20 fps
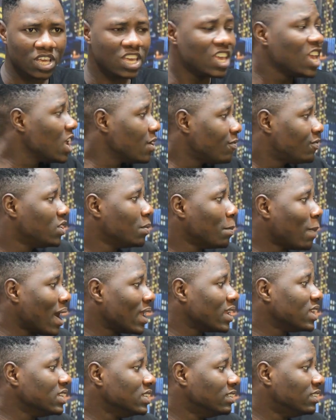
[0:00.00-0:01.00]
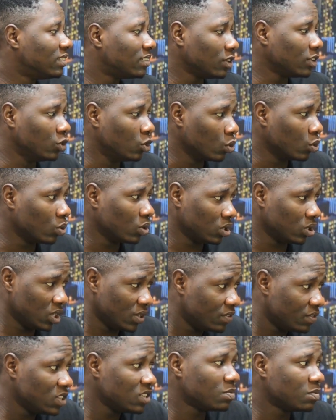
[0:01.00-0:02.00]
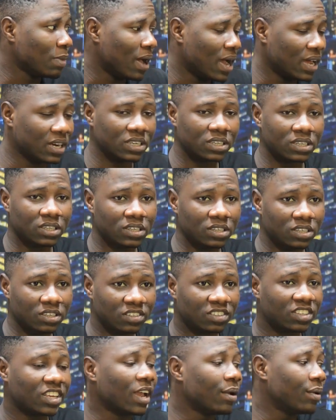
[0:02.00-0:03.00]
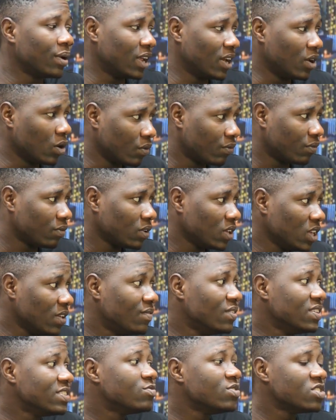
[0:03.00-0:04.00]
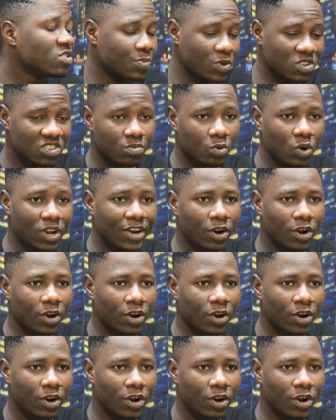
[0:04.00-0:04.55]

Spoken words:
If the man is, if this man is caring enough, if he's responsible